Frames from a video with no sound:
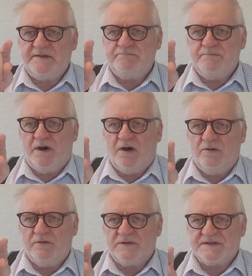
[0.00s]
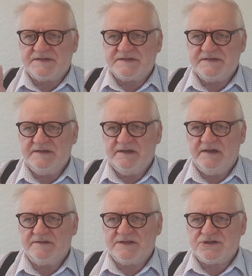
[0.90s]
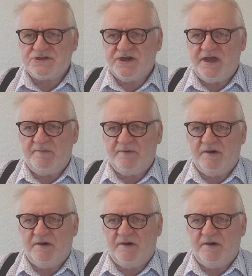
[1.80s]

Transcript: molds the shape